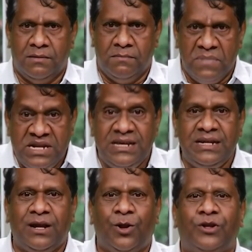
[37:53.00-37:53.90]

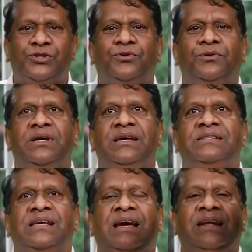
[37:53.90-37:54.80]
material also
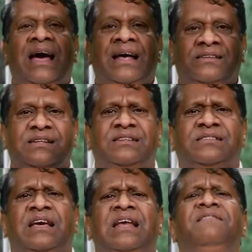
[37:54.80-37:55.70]
is enhanced.
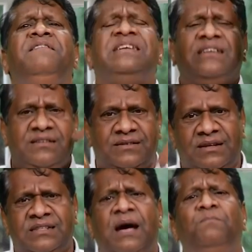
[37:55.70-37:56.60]
It's elevated.
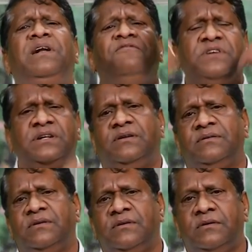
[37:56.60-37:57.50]
It's uplifted
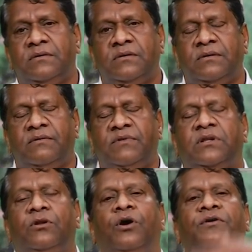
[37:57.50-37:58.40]

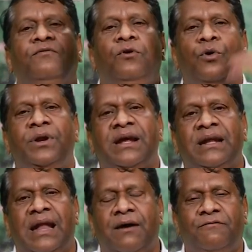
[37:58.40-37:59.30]
with a lot of glory
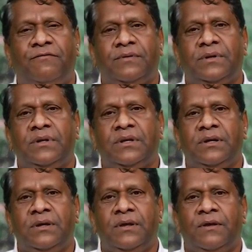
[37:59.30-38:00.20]
and love.
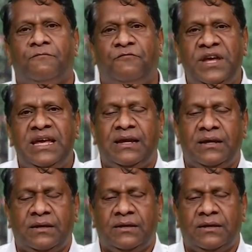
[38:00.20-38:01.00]
We